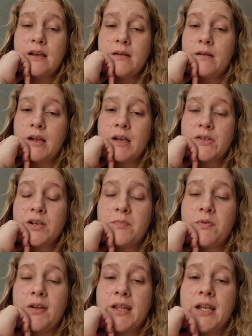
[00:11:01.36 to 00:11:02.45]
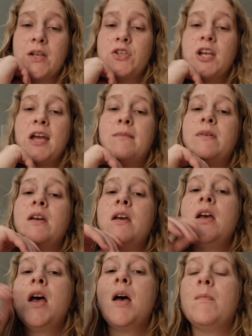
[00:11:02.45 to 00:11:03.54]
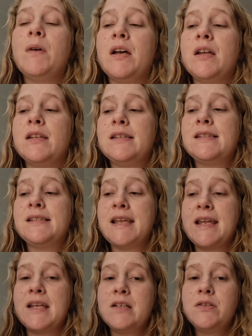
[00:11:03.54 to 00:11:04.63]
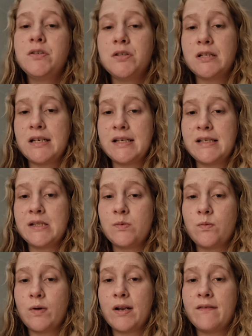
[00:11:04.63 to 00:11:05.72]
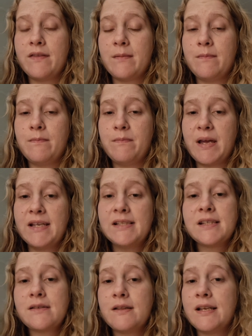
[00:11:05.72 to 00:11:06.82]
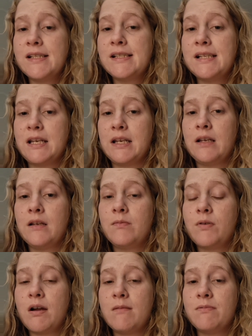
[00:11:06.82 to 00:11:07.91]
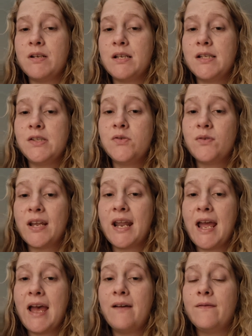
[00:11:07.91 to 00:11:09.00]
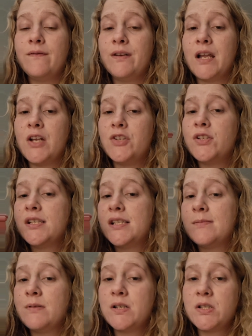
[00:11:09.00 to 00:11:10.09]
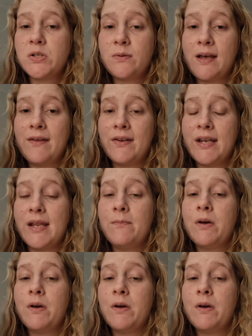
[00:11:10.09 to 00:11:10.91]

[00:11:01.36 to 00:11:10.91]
Oh gosh, I pray like a champ. But sage is one of the best cleansing properties you can have for not just spirituality,